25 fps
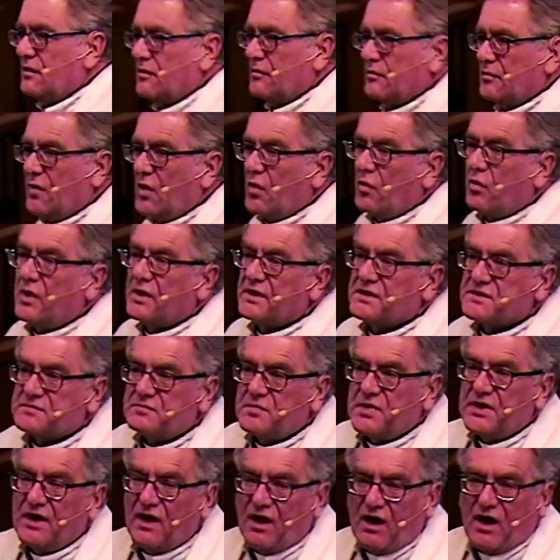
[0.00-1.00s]
but what is
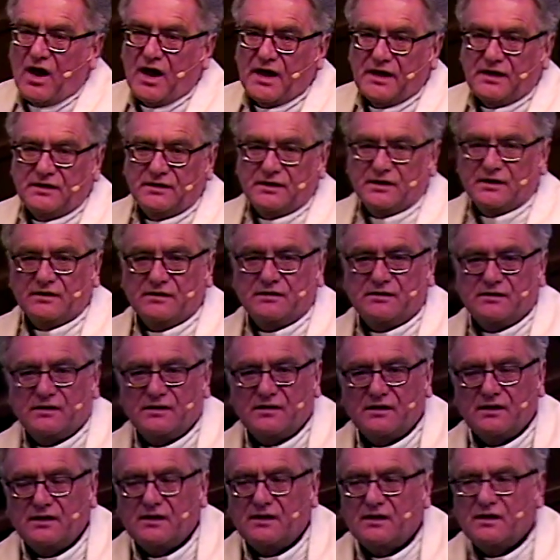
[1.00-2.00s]
behind it
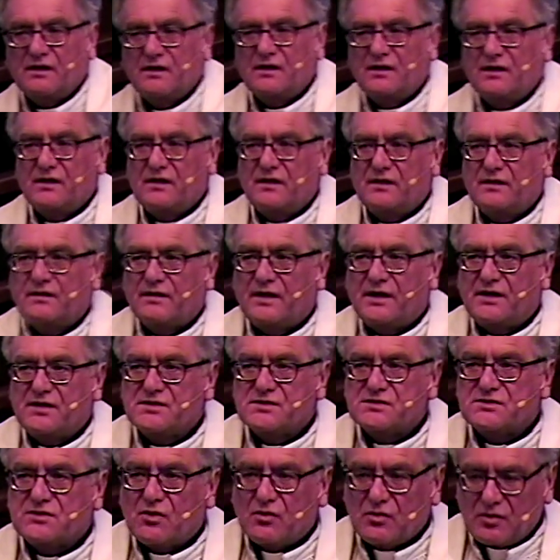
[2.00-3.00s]
that is
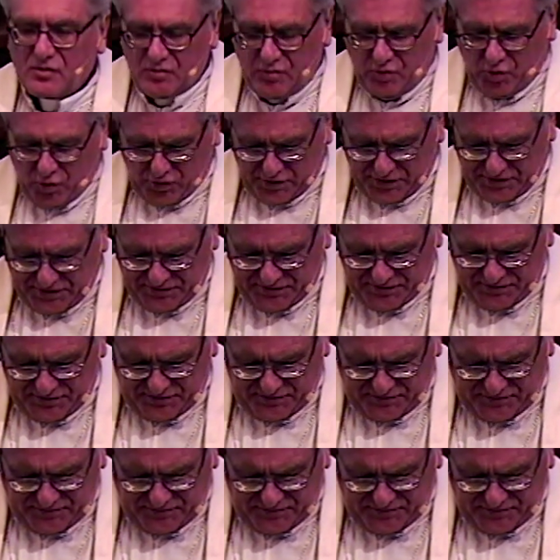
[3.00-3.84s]
so important.